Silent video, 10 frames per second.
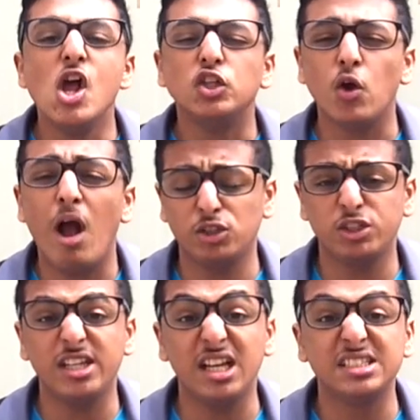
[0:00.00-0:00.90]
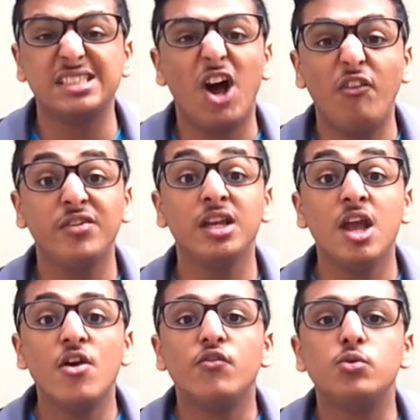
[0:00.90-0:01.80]
so I had to take that selfie
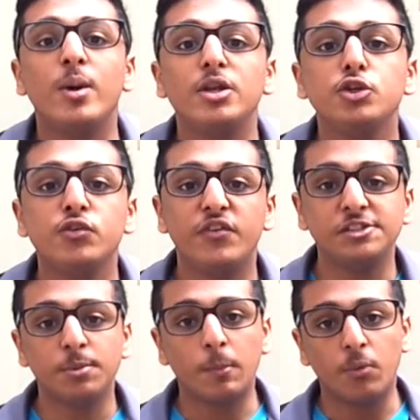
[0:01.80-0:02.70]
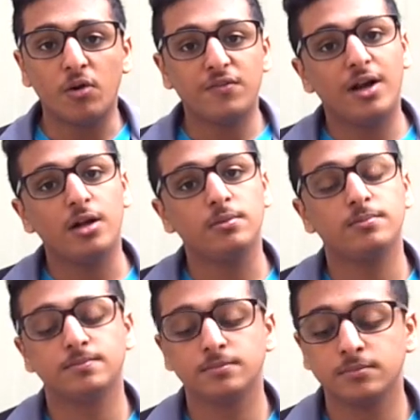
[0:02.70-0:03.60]
for my new Facebook profile
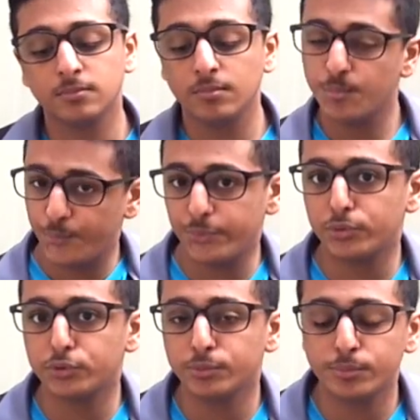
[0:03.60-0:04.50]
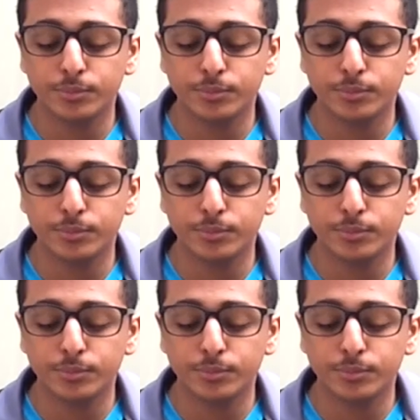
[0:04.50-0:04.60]
boom